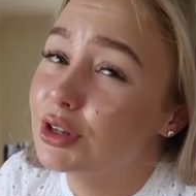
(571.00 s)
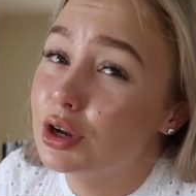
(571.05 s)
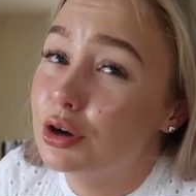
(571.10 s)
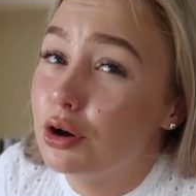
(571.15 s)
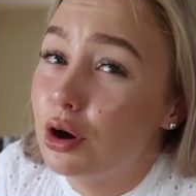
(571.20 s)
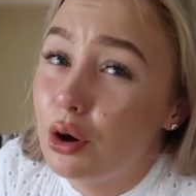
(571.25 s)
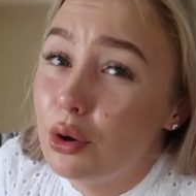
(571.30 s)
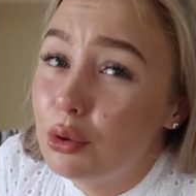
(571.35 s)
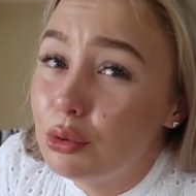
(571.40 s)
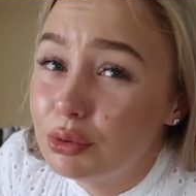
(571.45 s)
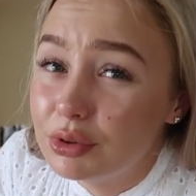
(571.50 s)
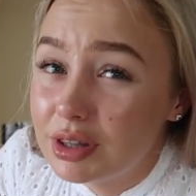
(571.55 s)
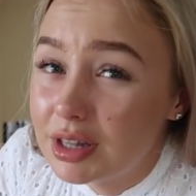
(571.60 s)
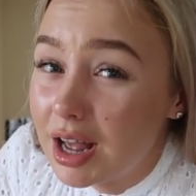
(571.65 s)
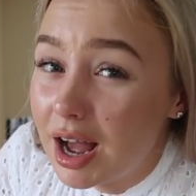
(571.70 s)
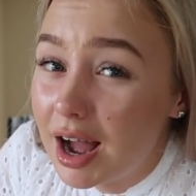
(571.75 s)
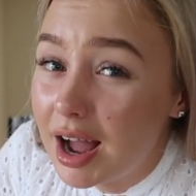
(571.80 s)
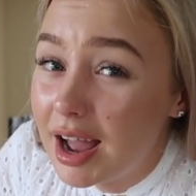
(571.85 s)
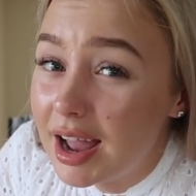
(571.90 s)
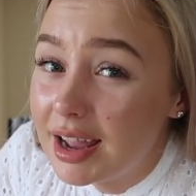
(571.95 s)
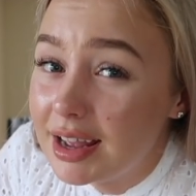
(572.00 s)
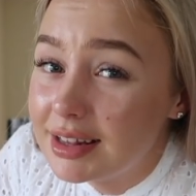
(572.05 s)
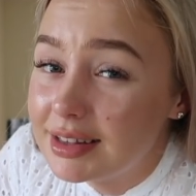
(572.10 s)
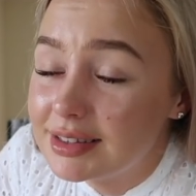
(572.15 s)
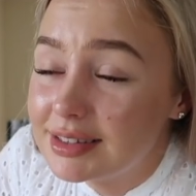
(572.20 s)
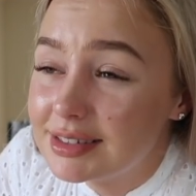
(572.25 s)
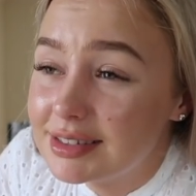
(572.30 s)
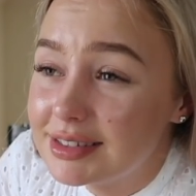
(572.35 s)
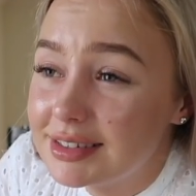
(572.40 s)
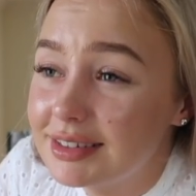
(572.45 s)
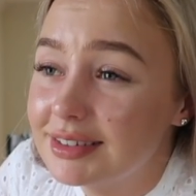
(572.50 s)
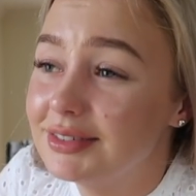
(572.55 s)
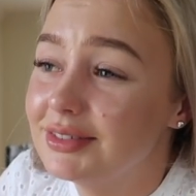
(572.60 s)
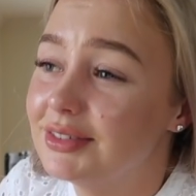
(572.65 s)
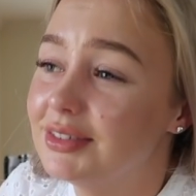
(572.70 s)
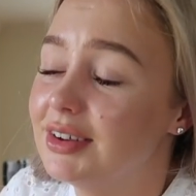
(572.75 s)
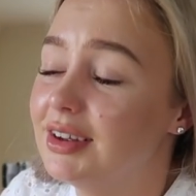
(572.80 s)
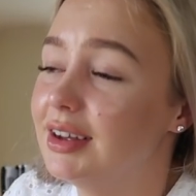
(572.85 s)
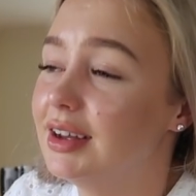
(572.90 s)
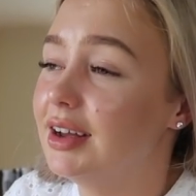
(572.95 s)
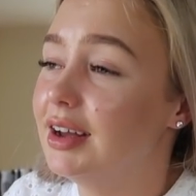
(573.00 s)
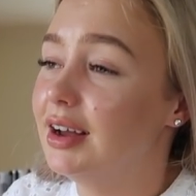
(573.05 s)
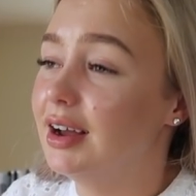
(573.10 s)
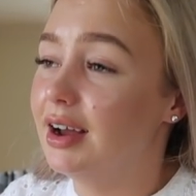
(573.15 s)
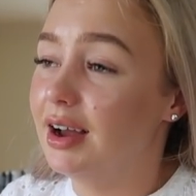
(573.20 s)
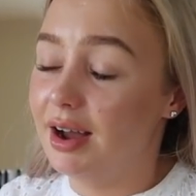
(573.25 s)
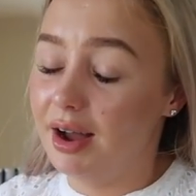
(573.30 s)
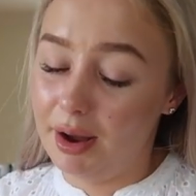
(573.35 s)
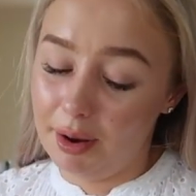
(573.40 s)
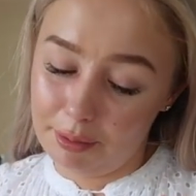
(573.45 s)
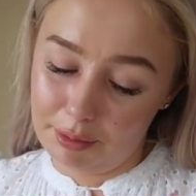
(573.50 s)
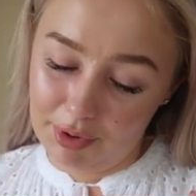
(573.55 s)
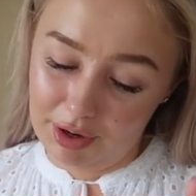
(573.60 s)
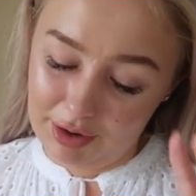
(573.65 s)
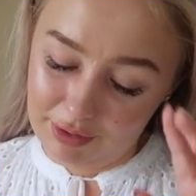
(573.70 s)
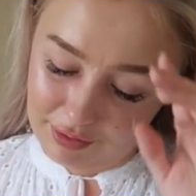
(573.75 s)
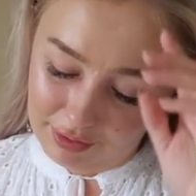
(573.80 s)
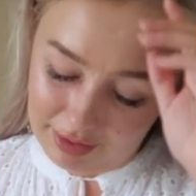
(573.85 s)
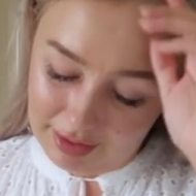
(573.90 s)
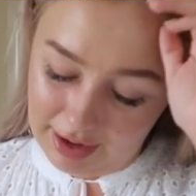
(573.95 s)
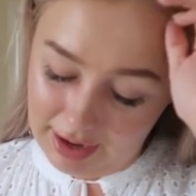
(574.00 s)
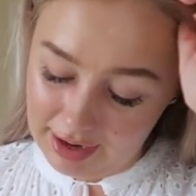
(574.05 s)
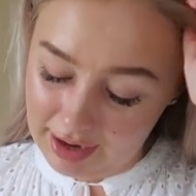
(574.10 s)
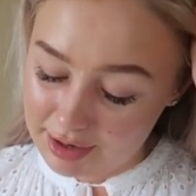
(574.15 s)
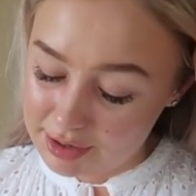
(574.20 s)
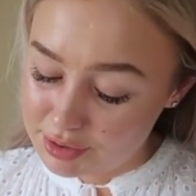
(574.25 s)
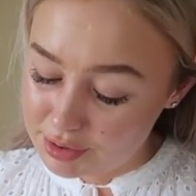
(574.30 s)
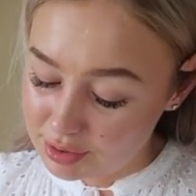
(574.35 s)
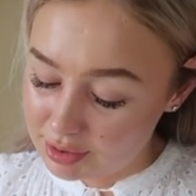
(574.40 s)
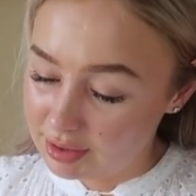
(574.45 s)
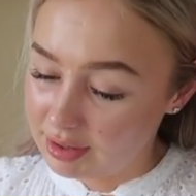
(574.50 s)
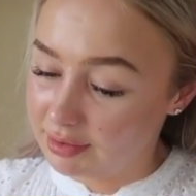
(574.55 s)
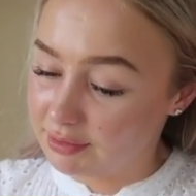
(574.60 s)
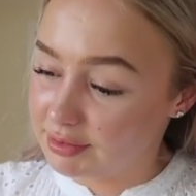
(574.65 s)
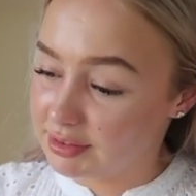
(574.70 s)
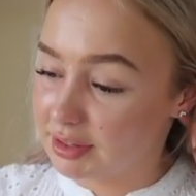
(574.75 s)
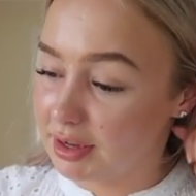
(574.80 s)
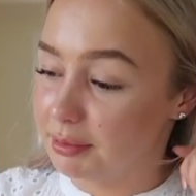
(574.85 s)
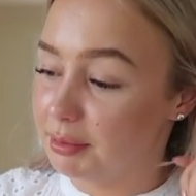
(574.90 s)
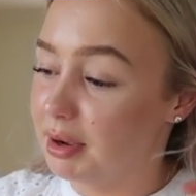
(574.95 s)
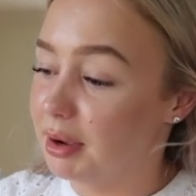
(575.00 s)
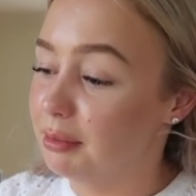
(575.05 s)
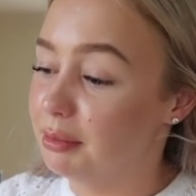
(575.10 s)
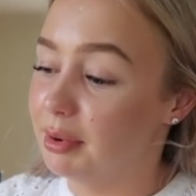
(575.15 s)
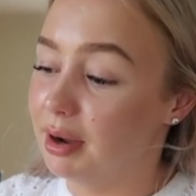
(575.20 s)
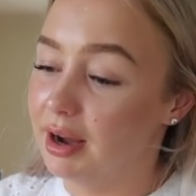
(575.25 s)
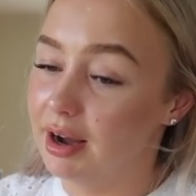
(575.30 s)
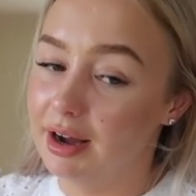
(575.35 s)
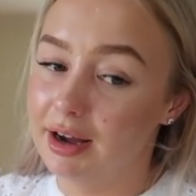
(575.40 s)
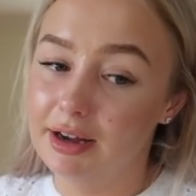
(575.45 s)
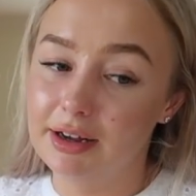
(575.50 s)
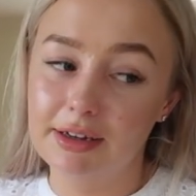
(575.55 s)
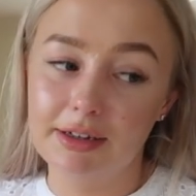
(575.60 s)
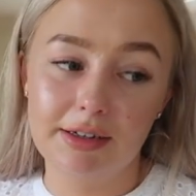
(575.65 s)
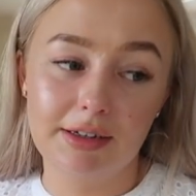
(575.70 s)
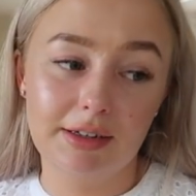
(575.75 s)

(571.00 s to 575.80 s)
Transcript: cold nights. I'm ready for that. I do love summer, but